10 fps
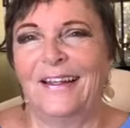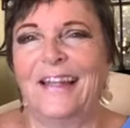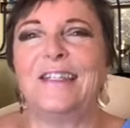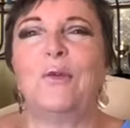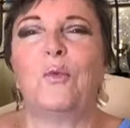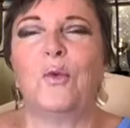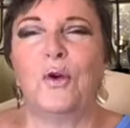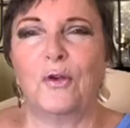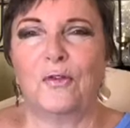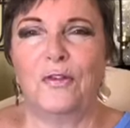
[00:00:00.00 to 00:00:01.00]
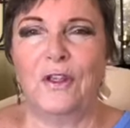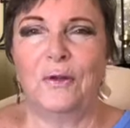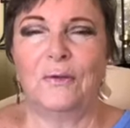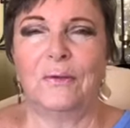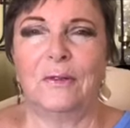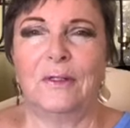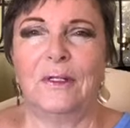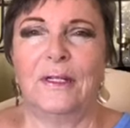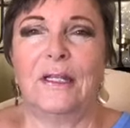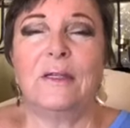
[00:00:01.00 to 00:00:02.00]
Let it work for you.
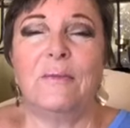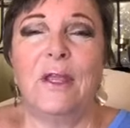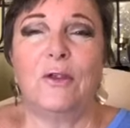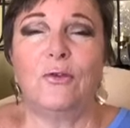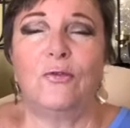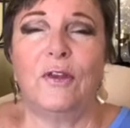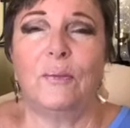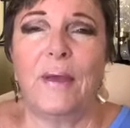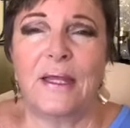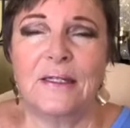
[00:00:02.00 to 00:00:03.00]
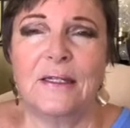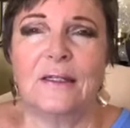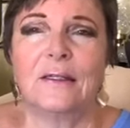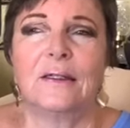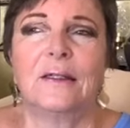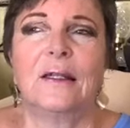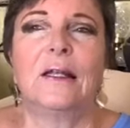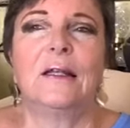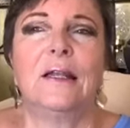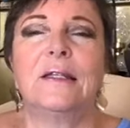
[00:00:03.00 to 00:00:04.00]
Let it make you feel better.
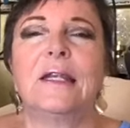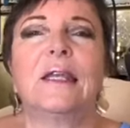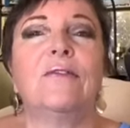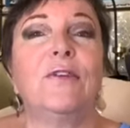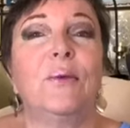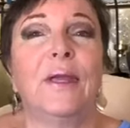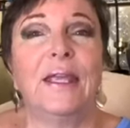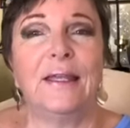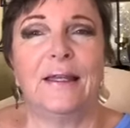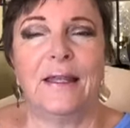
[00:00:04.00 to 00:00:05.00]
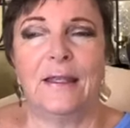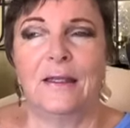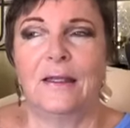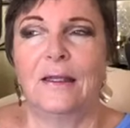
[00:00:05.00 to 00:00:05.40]
Let it give you healing.